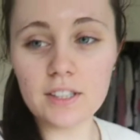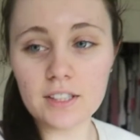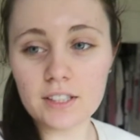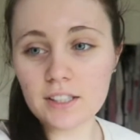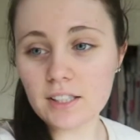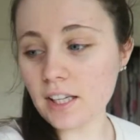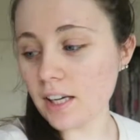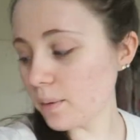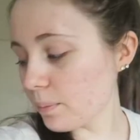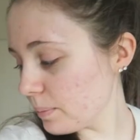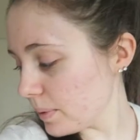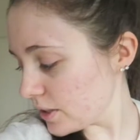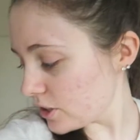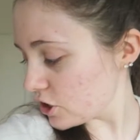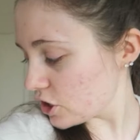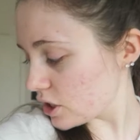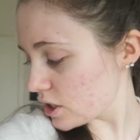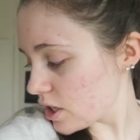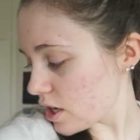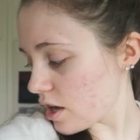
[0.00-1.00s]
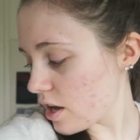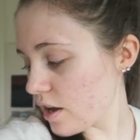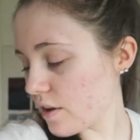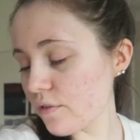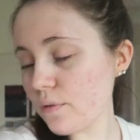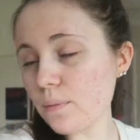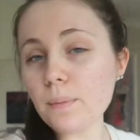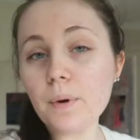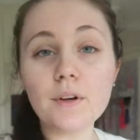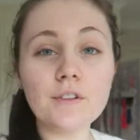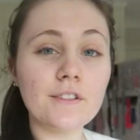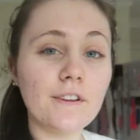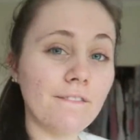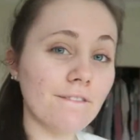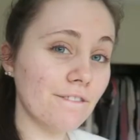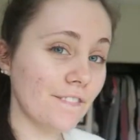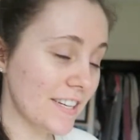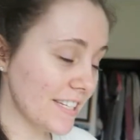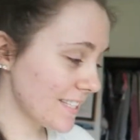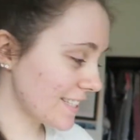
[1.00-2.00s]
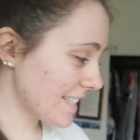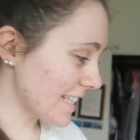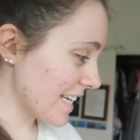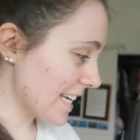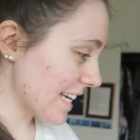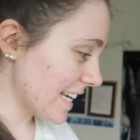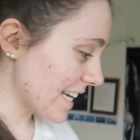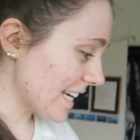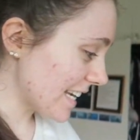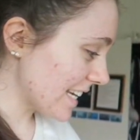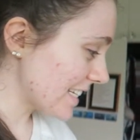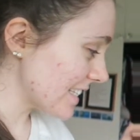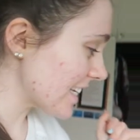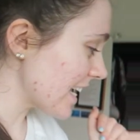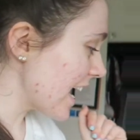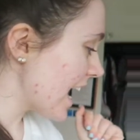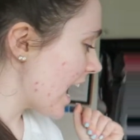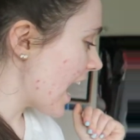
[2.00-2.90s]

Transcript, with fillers: I need to take pictures of and post on Vinted.